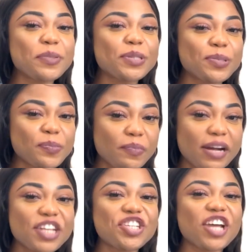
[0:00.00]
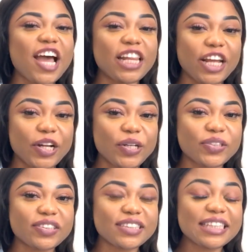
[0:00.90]
to my channel
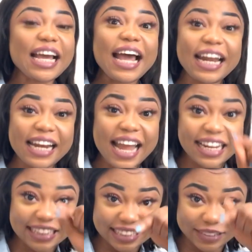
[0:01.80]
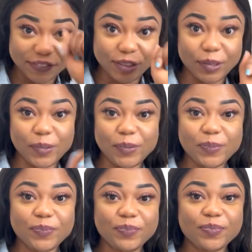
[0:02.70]
and liked this video.
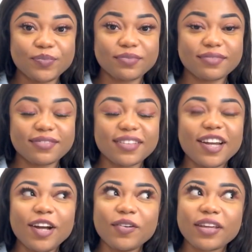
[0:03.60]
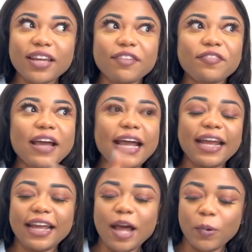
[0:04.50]
Okay, fine,
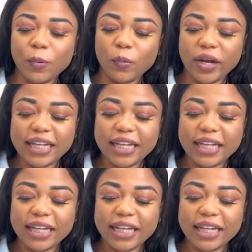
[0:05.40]
I will wait.